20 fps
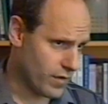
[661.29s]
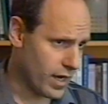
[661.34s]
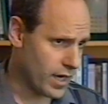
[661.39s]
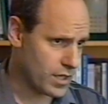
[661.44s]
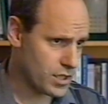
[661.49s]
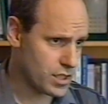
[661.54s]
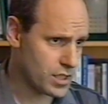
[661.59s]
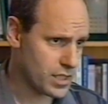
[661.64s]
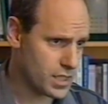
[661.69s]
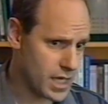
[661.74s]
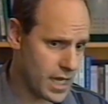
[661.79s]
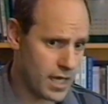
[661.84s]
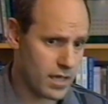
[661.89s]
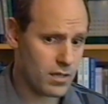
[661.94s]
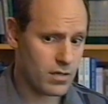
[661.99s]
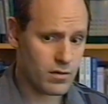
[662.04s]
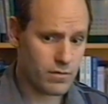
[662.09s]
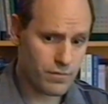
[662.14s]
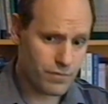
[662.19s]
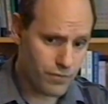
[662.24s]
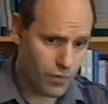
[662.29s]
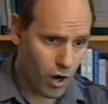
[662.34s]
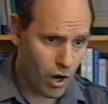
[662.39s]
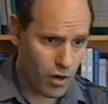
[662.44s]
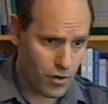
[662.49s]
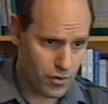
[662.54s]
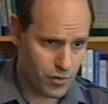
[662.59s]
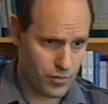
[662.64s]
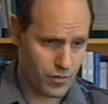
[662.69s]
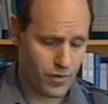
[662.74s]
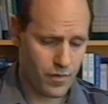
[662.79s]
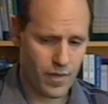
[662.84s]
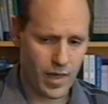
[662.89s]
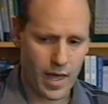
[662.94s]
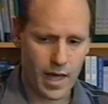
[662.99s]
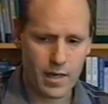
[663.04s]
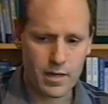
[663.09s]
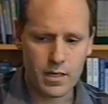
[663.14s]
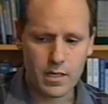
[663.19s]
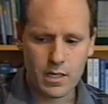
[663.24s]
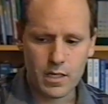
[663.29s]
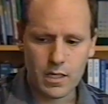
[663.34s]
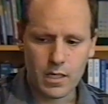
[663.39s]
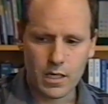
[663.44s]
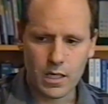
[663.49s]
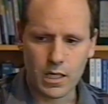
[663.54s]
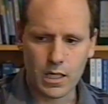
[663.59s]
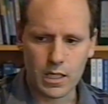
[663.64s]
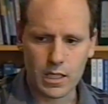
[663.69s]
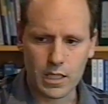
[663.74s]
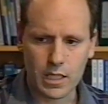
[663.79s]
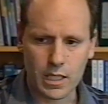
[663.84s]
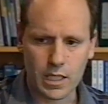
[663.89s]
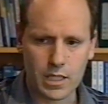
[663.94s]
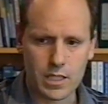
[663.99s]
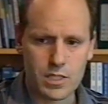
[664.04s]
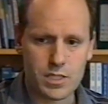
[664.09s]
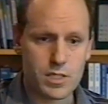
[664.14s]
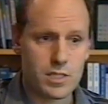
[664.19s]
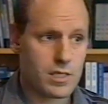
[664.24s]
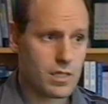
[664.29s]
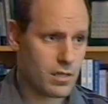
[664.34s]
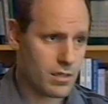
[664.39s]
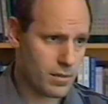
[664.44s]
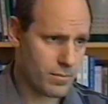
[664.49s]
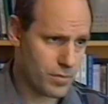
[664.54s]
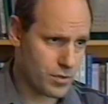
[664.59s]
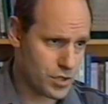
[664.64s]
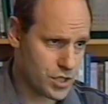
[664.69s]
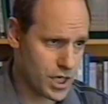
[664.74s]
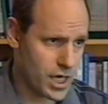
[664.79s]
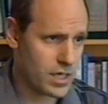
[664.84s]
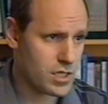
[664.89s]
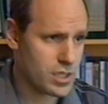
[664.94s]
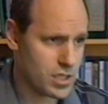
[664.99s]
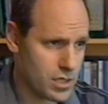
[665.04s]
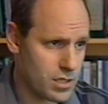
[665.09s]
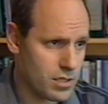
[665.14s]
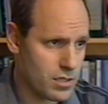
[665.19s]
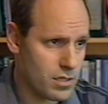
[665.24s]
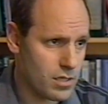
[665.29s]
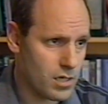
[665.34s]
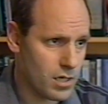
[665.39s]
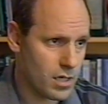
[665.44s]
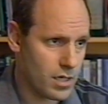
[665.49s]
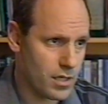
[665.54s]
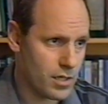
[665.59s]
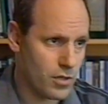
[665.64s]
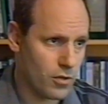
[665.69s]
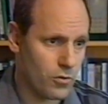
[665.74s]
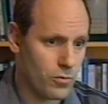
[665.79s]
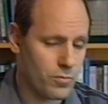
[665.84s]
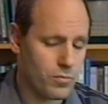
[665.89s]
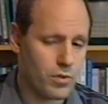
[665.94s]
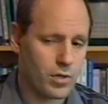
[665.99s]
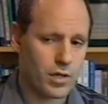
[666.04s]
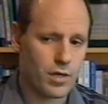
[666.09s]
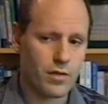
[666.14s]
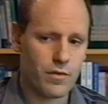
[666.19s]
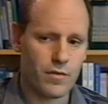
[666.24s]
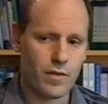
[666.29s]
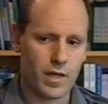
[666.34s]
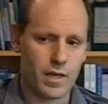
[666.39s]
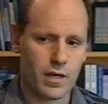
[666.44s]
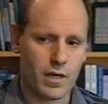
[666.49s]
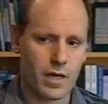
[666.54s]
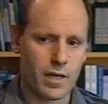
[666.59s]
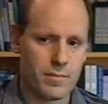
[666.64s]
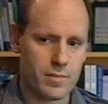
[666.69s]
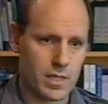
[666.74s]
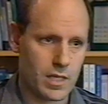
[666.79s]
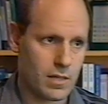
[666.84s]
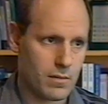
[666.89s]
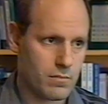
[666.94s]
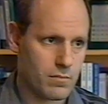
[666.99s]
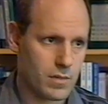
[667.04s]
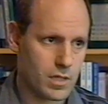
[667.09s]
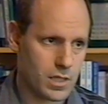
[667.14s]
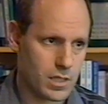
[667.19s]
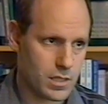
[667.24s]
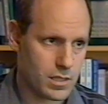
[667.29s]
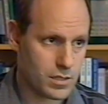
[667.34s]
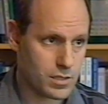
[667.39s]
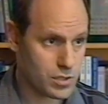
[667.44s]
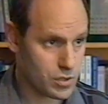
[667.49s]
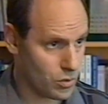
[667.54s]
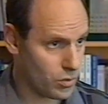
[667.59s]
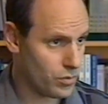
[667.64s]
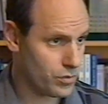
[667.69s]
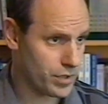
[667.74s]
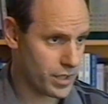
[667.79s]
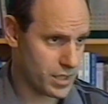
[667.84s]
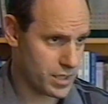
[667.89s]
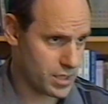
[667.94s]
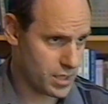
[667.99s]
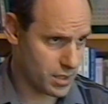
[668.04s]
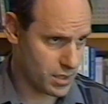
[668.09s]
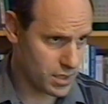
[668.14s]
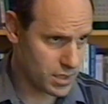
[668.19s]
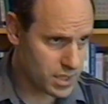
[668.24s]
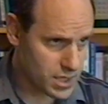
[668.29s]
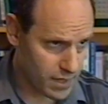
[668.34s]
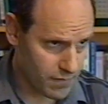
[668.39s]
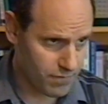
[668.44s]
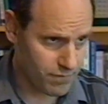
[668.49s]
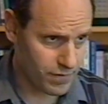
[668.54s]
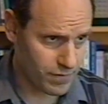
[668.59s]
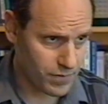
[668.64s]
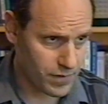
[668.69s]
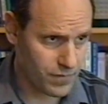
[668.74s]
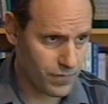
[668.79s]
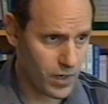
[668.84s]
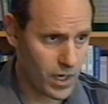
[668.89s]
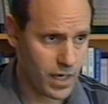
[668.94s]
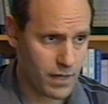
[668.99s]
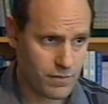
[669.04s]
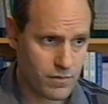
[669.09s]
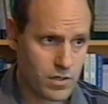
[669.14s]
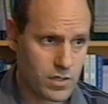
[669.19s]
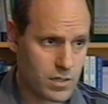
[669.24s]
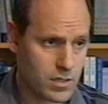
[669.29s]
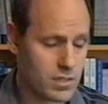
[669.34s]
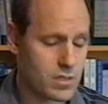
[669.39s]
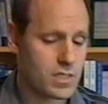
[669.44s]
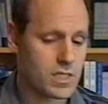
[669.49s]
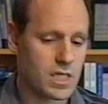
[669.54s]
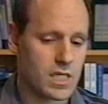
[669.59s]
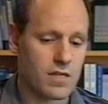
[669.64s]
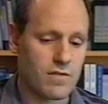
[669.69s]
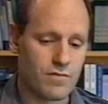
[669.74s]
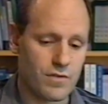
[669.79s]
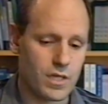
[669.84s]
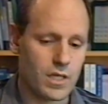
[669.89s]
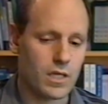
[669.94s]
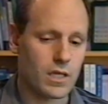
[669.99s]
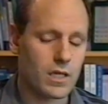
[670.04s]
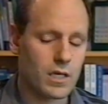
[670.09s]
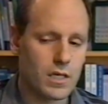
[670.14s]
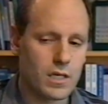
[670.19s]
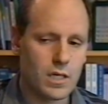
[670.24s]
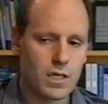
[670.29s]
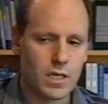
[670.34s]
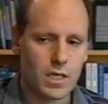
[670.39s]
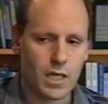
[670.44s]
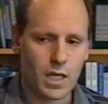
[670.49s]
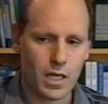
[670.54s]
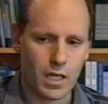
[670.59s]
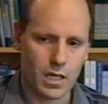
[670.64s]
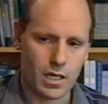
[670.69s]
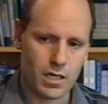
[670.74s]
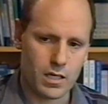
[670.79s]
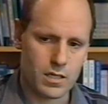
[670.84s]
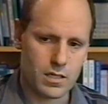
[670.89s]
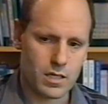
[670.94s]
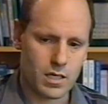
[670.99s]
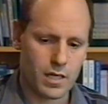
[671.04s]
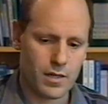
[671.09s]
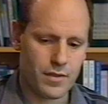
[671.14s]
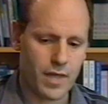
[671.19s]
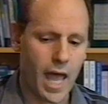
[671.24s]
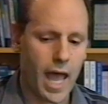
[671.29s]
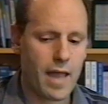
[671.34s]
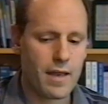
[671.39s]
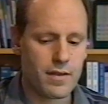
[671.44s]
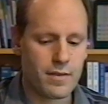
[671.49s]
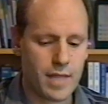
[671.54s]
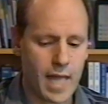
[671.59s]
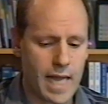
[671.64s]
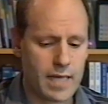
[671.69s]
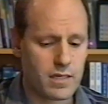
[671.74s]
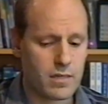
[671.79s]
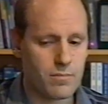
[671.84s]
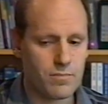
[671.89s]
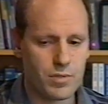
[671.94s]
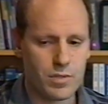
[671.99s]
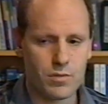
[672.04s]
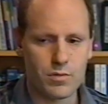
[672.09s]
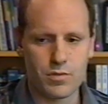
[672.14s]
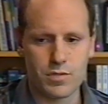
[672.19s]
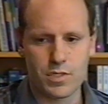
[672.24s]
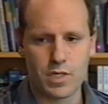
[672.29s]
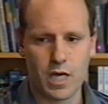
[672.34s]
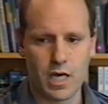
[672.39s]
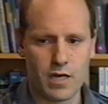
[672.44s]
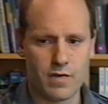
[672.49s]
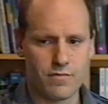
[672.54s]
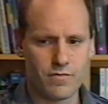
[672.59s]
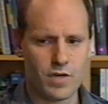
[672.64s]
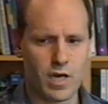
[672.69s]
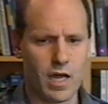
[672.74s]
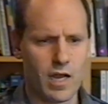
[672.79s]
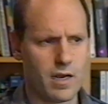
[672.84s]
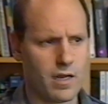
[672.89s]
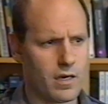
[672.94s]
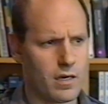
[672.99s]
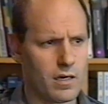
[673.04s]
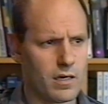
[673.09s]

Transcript: actually taken farther than that is the projection notebook that IBM sold as the 755 CV. And that computer's kind of got